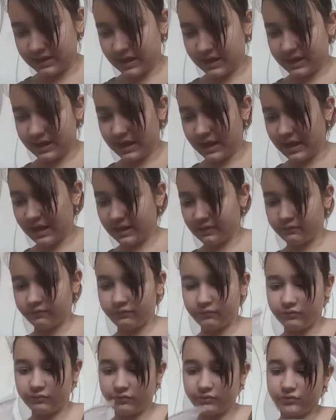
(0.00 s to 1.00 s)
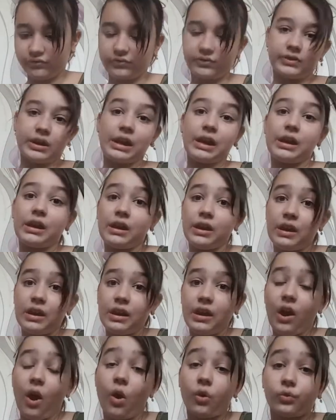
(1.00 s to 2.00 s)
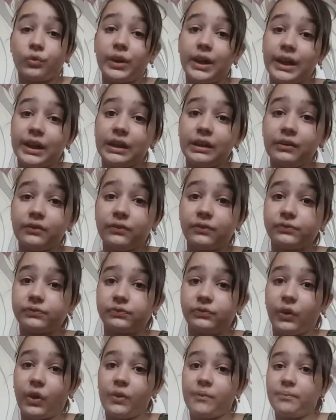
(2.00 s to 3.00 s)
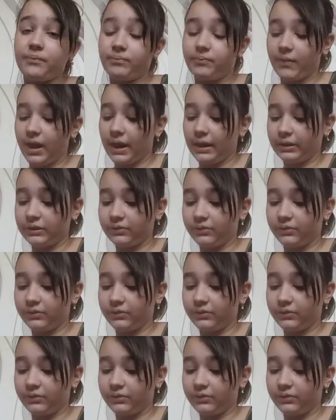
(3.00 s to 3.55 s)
I have a ring from my